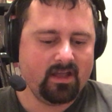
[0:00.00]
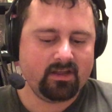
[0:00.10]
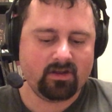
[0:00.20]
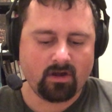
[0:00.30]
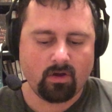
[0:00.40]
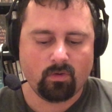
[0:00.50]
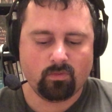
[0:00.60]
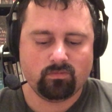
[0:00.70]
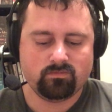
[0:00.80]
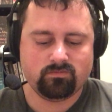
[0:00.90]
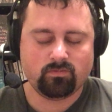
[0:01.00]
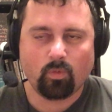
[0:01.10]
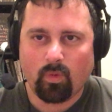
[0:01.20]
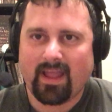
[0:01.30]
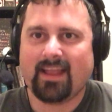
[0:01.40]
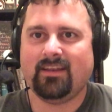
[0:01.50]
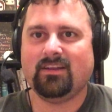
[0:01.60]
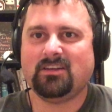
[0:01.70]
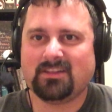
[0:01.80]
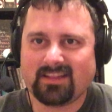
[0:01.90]
you know, win
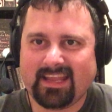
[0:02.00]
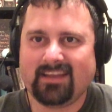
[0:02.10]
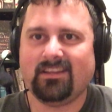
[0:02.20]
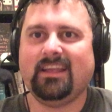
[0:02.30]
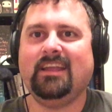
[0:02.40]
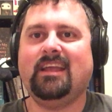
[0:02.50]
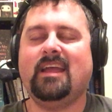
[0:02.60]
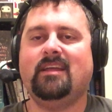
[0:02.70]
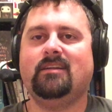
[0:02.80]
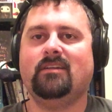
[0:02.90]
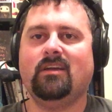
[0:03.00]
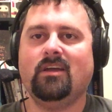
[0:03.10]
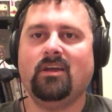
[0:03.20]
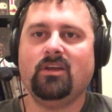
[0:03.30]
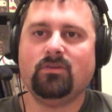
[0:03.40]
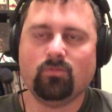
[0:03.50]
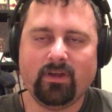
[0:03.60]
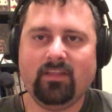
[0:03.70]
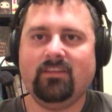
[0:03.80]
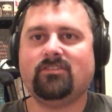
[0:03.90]
cleanly and
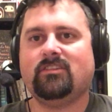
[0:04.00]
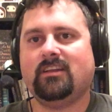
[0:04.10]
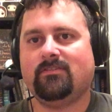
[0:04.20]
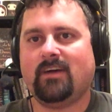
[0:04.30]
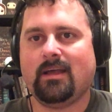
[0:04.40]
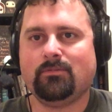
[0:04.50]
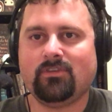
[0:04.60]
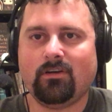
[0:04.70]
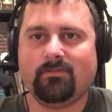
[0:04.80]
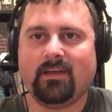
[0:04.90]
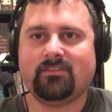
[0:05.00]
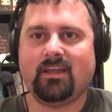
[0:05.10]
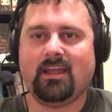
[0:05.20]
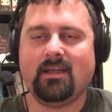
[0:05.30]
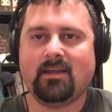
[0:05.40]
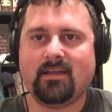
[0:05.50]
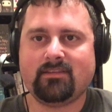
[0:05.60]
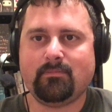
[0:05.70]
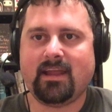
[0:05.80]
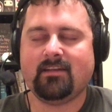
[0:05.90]
really solidify himself as
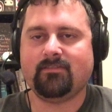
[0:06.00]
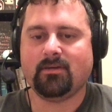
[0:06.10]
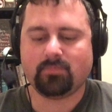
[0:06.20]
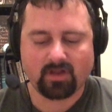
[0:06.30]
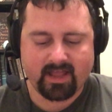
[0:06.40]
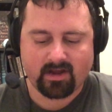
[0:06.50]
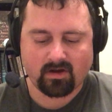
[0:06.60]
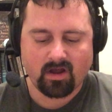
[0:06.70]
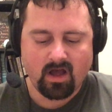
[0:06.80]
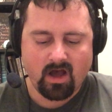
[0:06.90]
a main event player.